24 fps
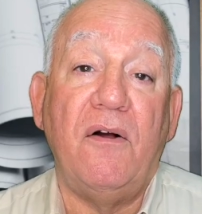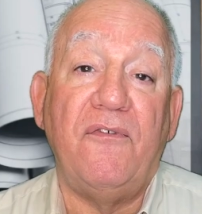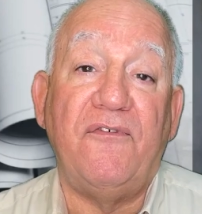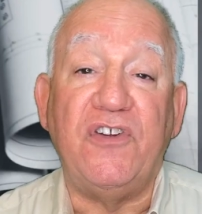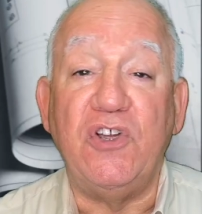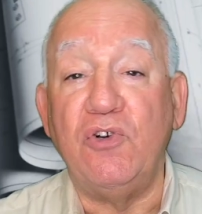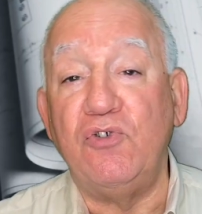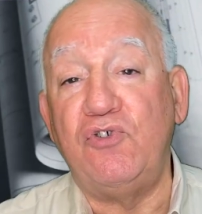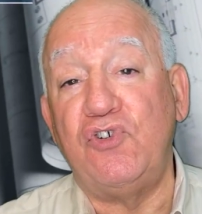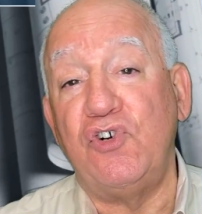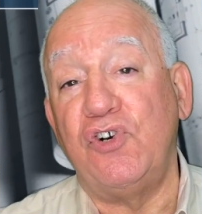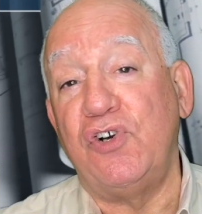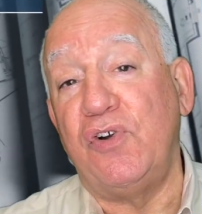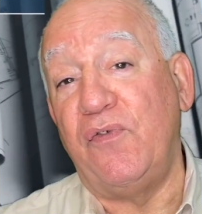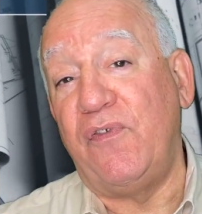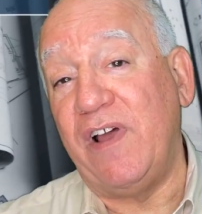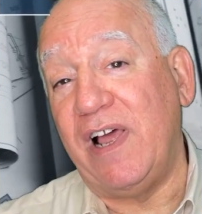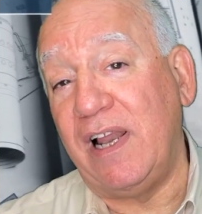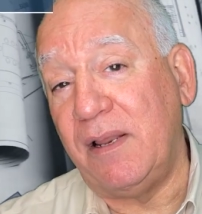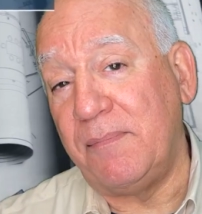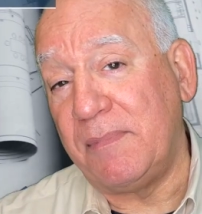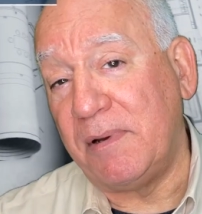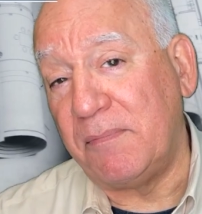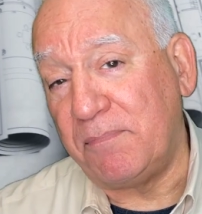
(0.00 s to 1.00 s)
future
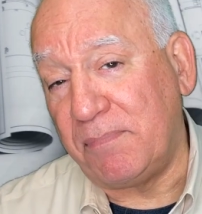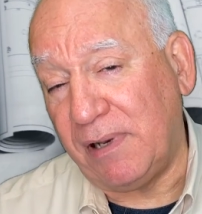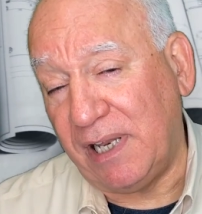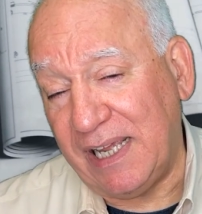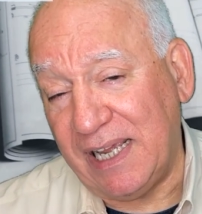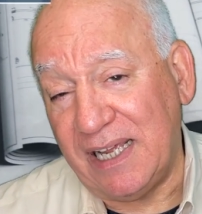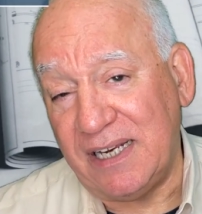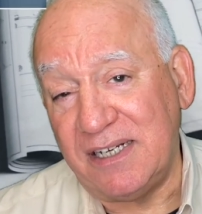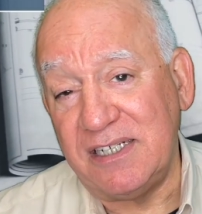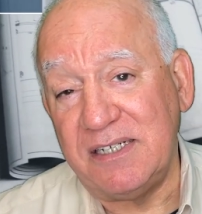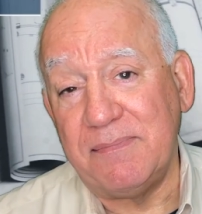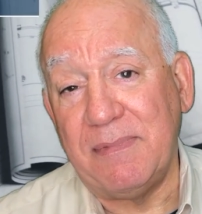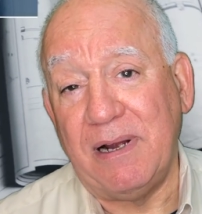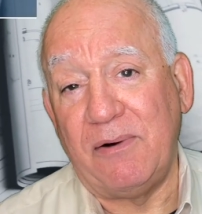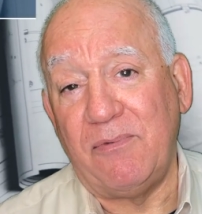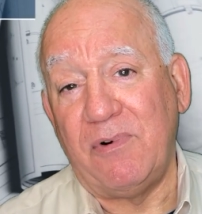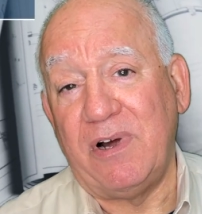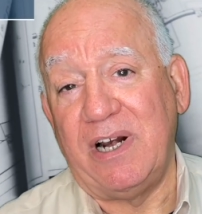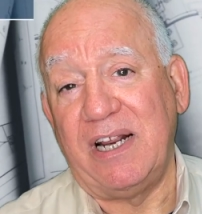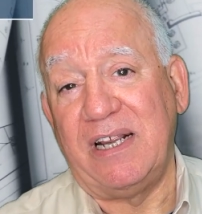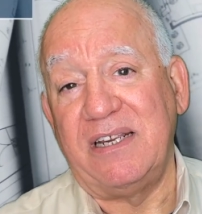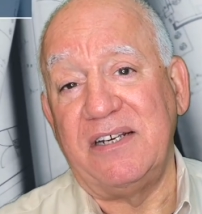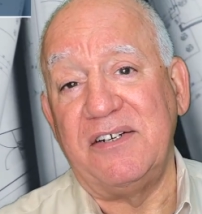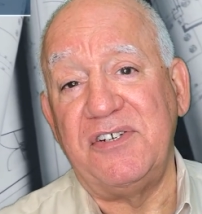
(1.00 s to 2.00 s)
development plans, you might
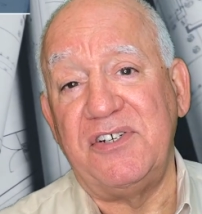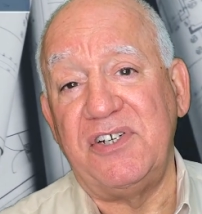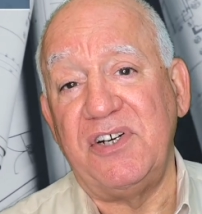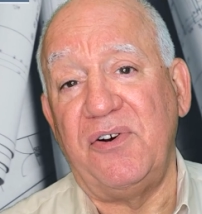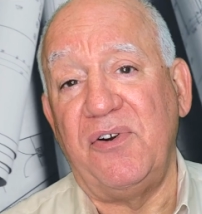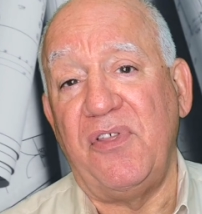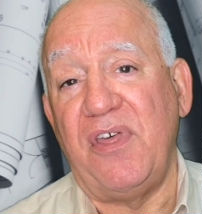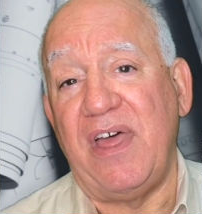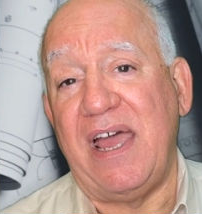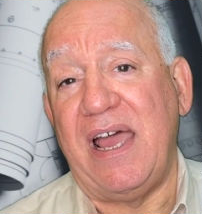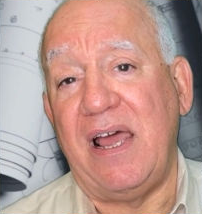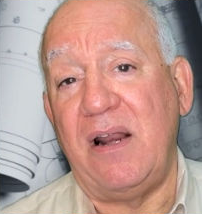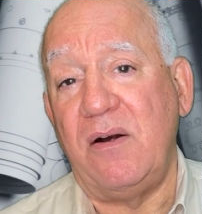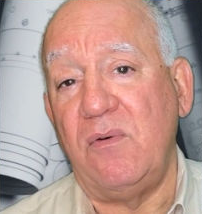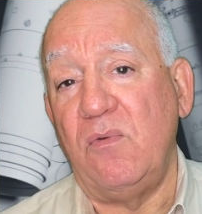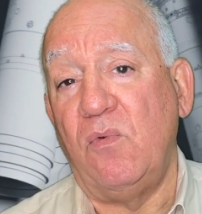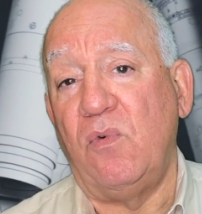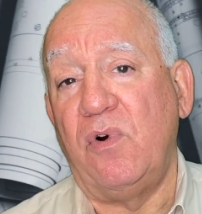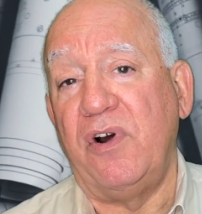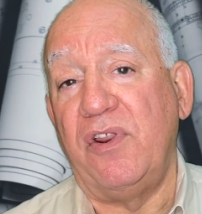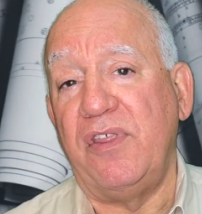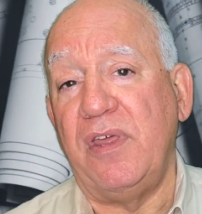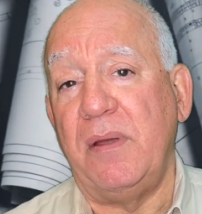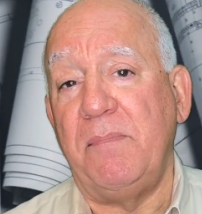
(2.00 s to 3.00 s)
want to consider that.
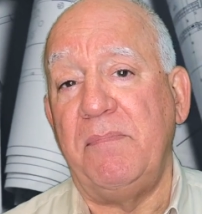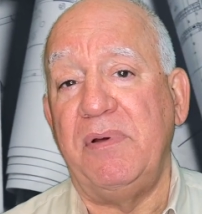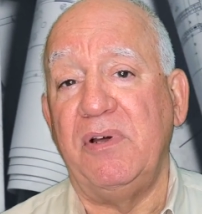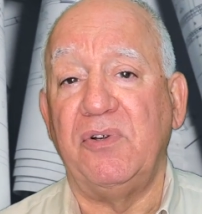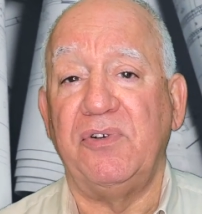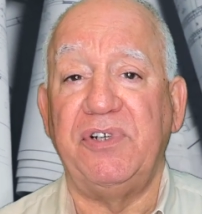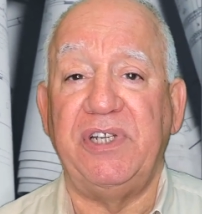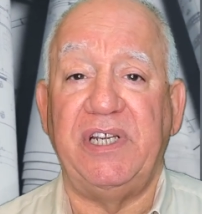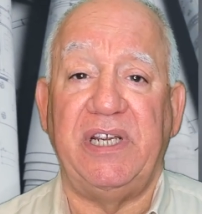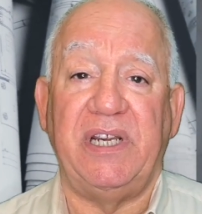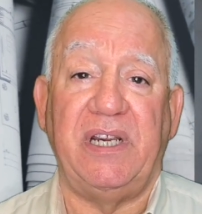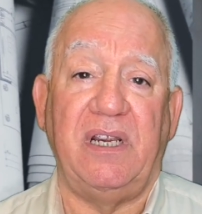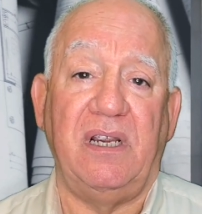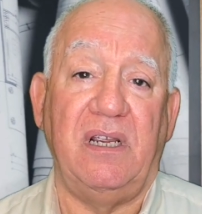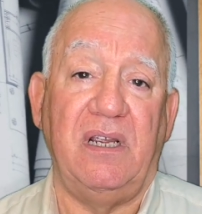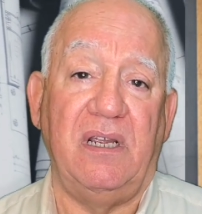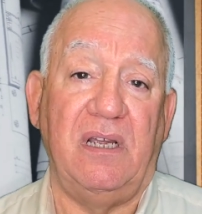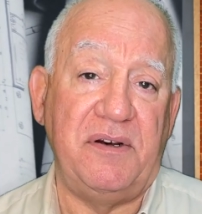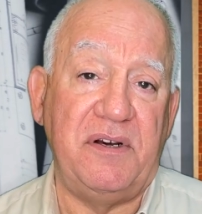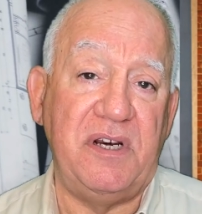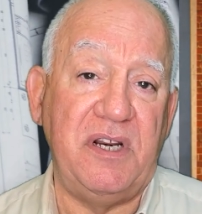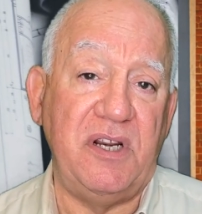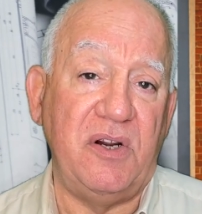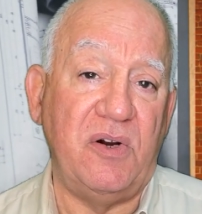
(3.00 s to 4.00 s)
What are they building
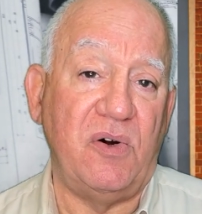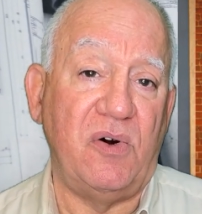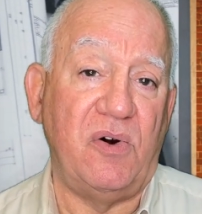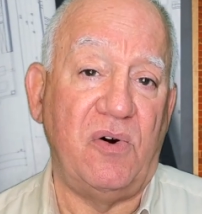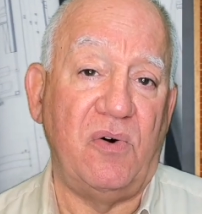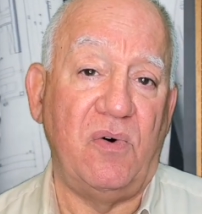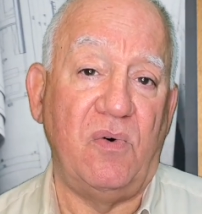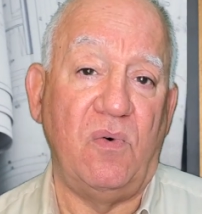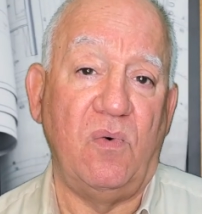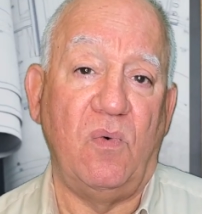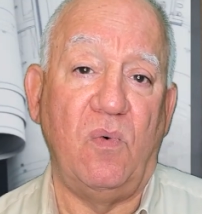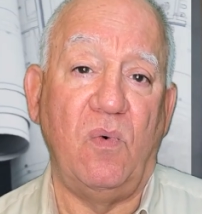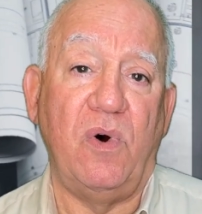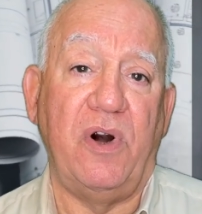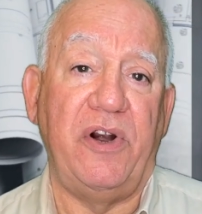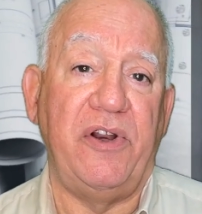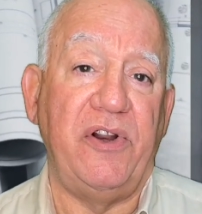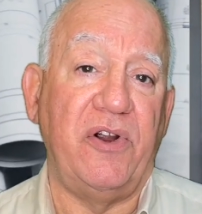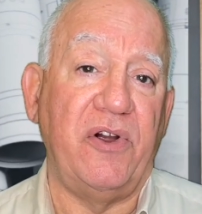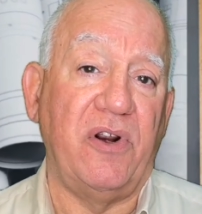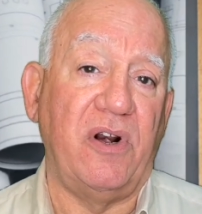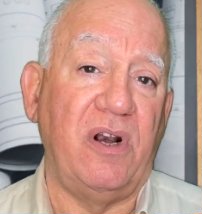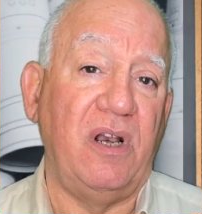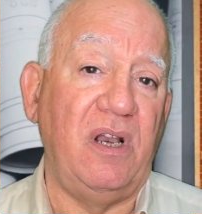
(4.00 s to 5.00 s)
near where you're
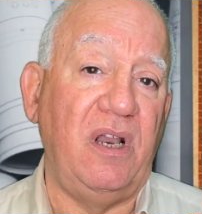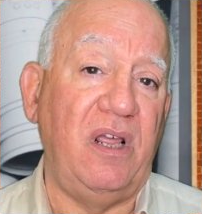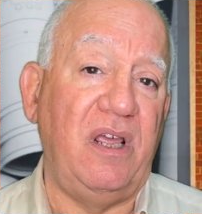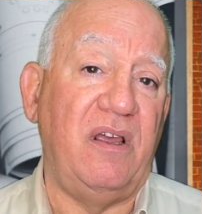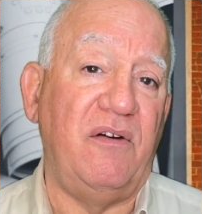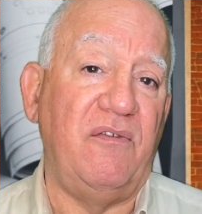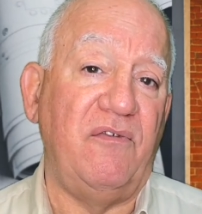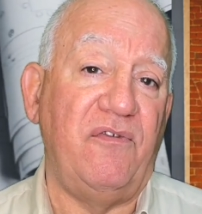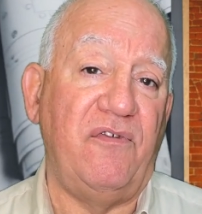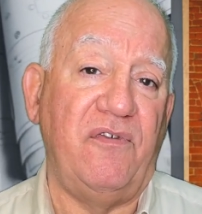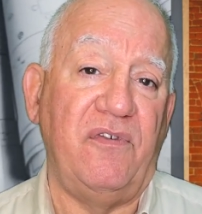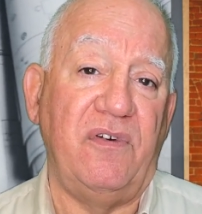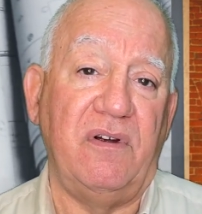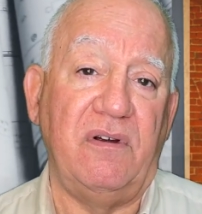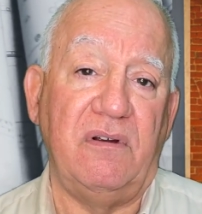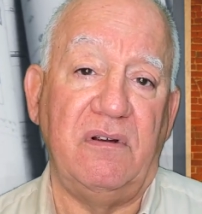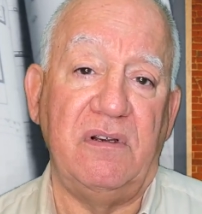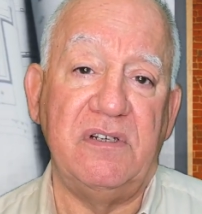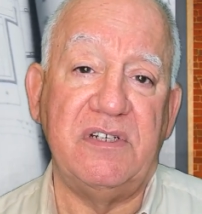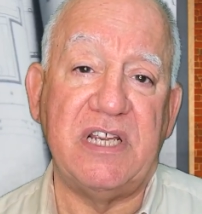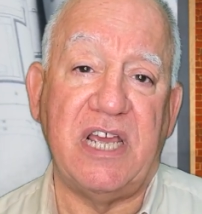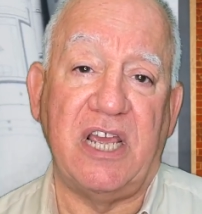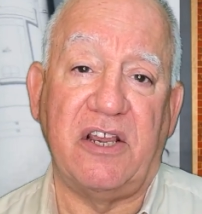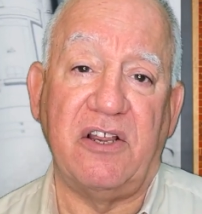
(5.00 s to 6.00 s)
going to live?
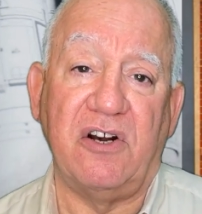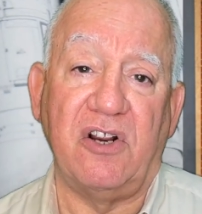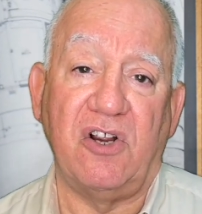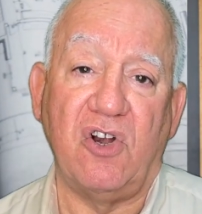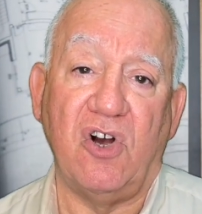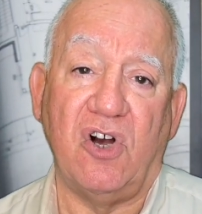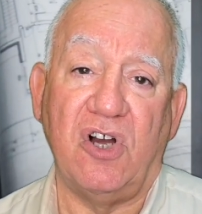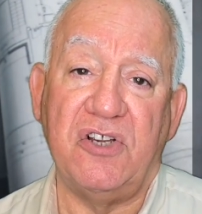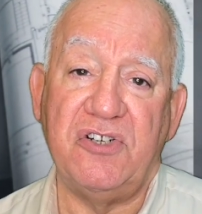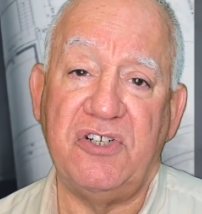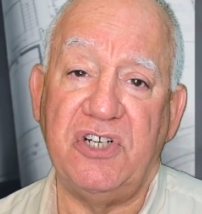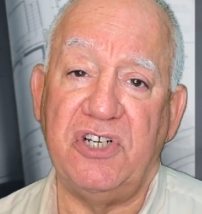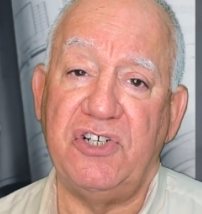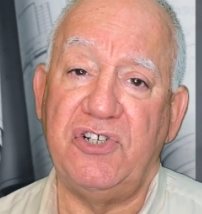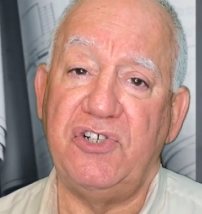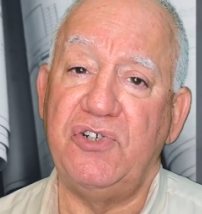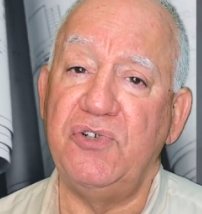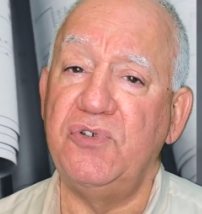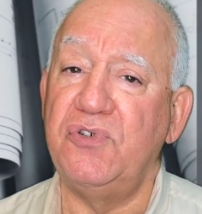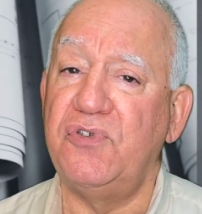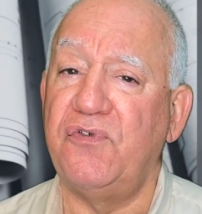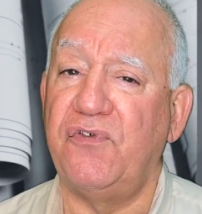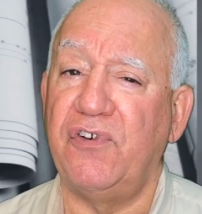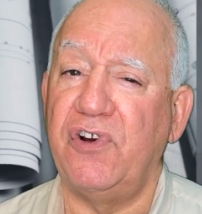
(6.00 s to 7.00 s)
Is that going to cause issues for